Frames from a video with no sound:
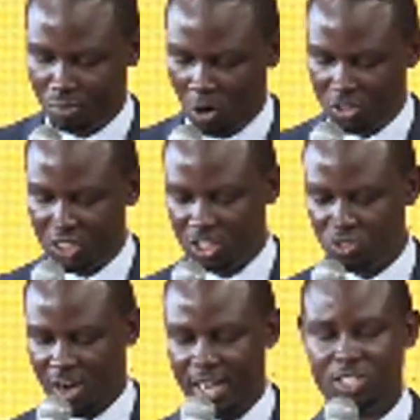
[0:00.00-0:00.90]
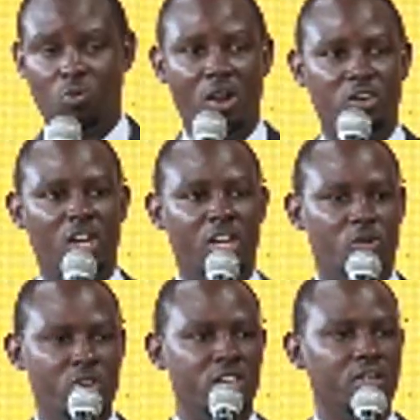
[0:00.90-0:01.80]
plotting to catch one
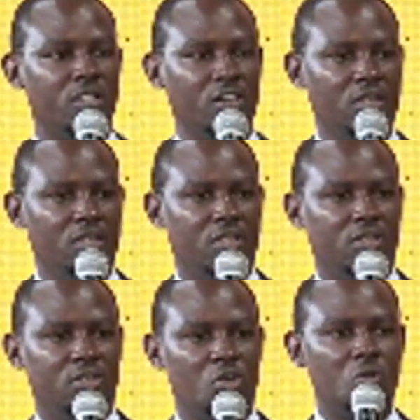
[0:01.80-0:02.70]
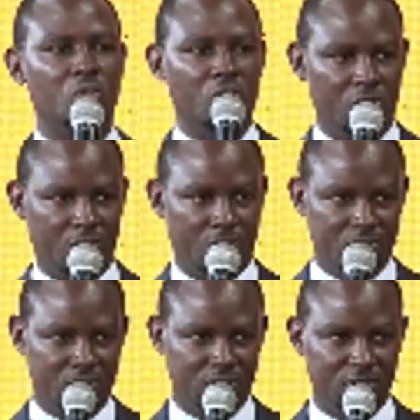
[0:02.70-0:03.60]
doing
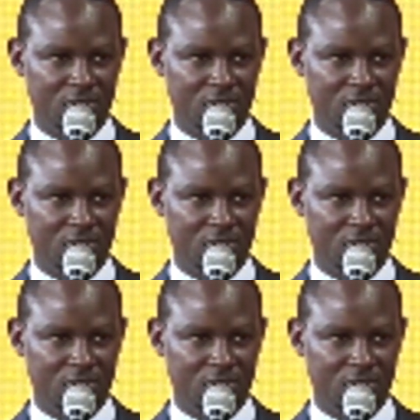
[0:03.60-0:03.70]
good.